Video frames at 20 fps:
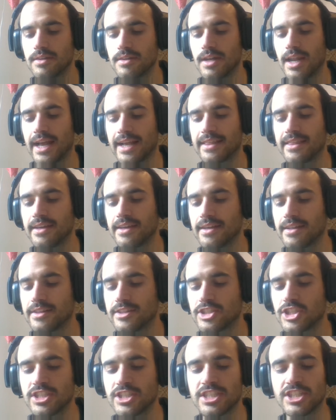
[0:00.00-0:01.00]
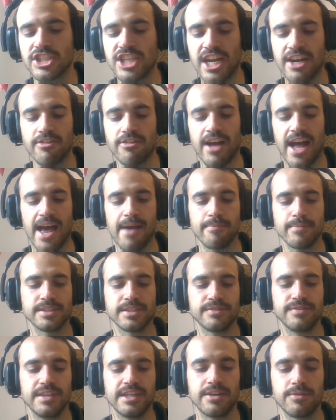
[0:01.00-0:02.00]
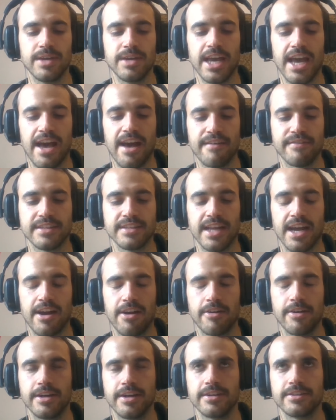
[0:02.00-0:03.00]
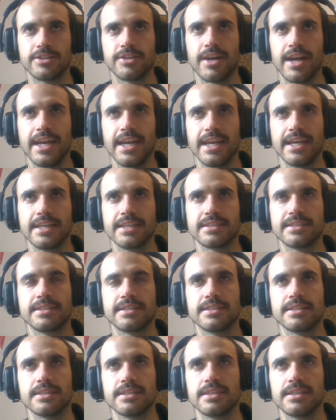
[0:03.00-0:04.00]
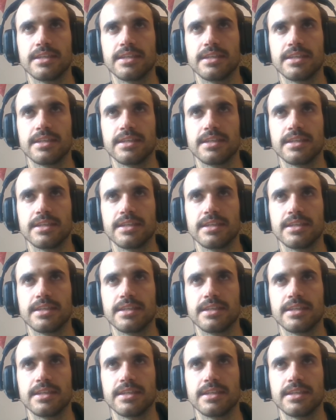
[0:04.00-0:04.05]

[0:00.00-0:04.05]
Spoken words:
like just the general atmosphere we have at our trainings,